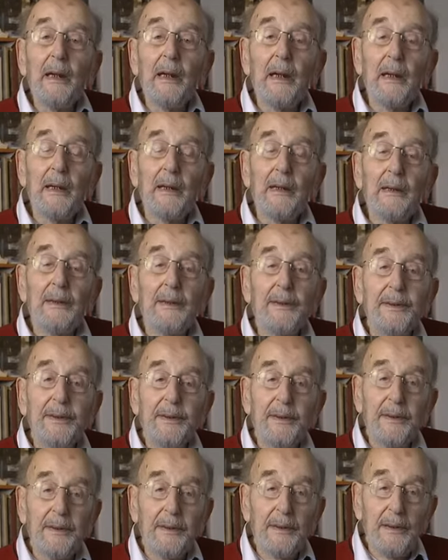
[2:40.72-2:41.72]
And
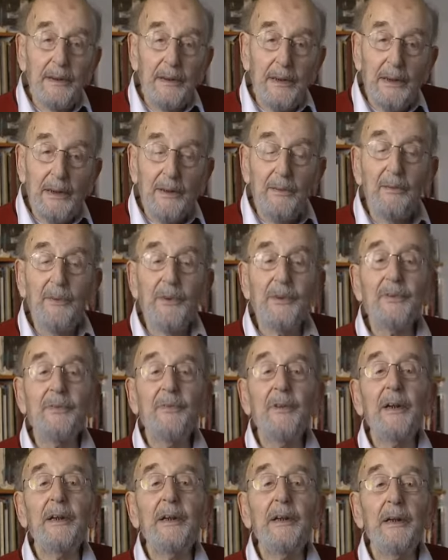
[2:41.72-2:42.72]
he was
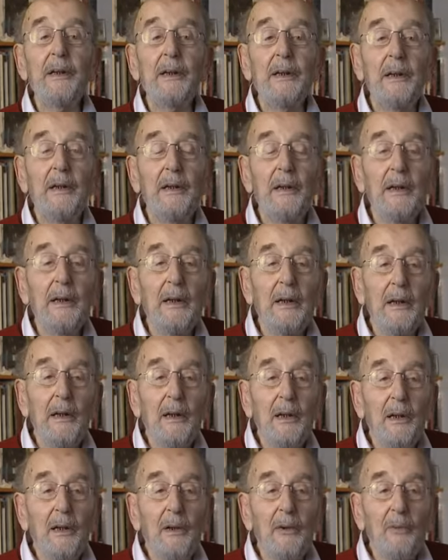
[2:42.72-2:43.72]
very
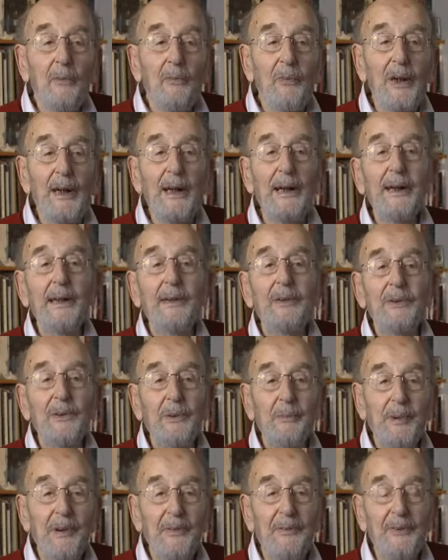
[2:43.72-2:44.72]
willing
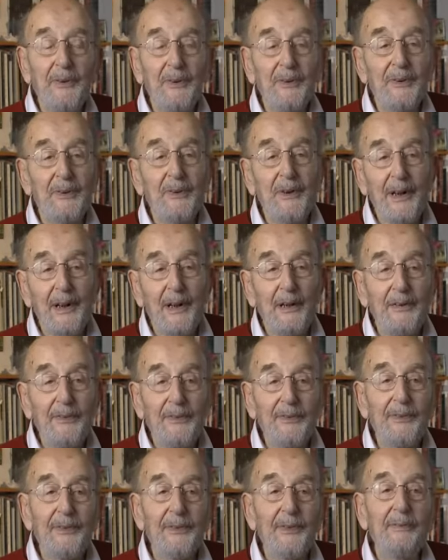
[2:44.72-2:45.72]
to be
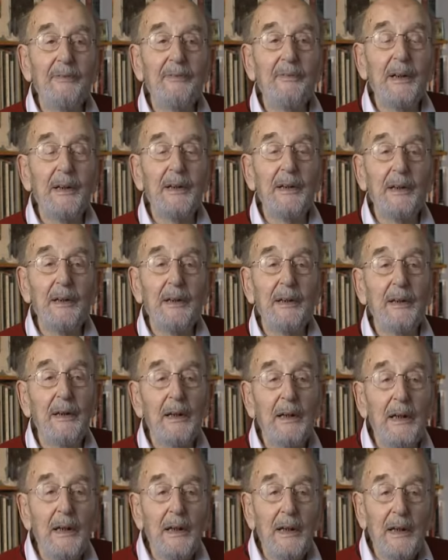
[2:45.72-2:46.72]
photographed and very
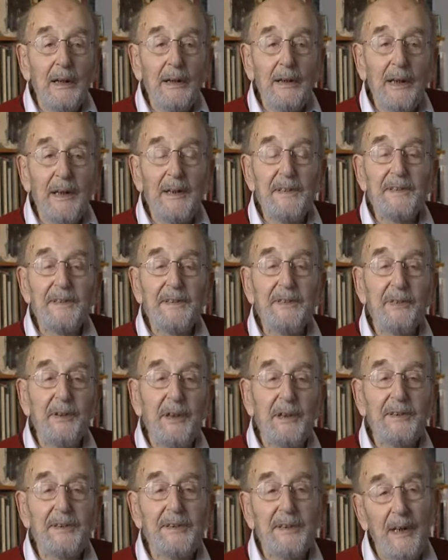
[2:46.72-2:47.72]
nice to
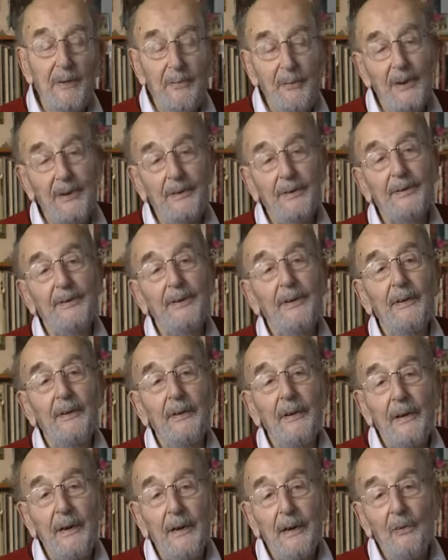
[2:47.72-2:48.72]
us. I went
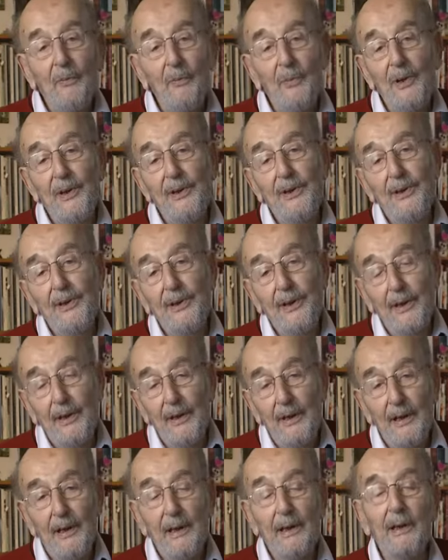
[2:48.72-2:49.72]
with
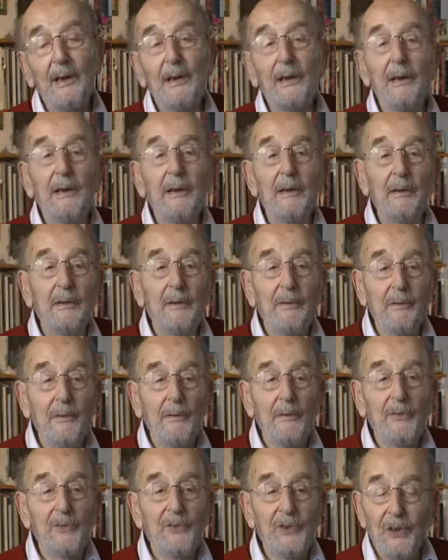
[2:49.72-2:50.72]
a
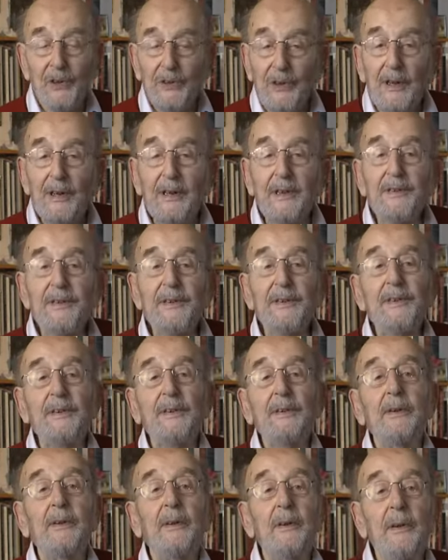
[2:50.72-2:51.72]
journalist
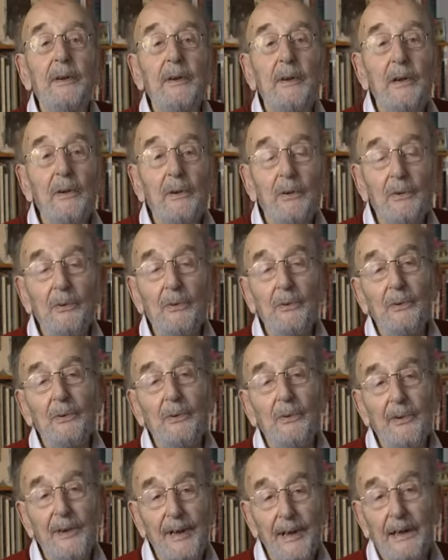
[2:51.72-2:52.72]
who
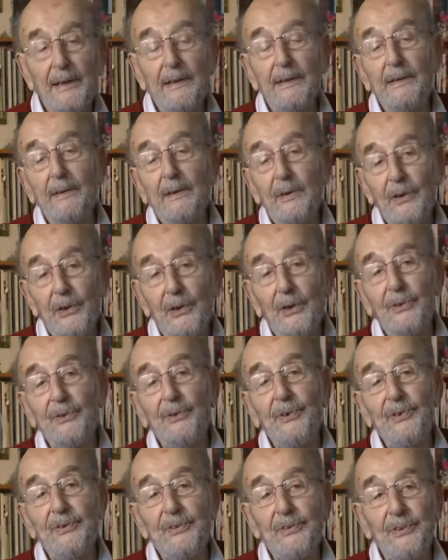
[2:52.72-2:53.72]
then
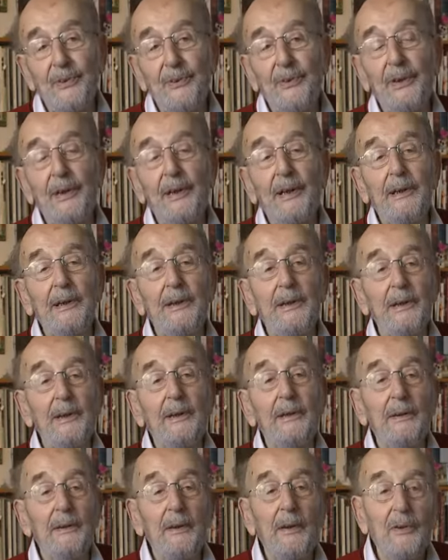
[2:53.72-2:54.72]
wrote the story in
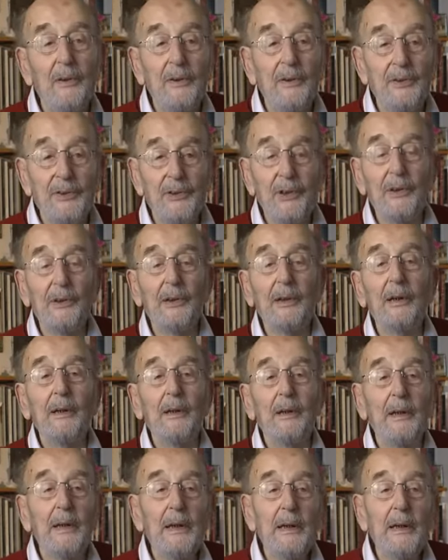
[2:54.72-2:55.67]
the journal.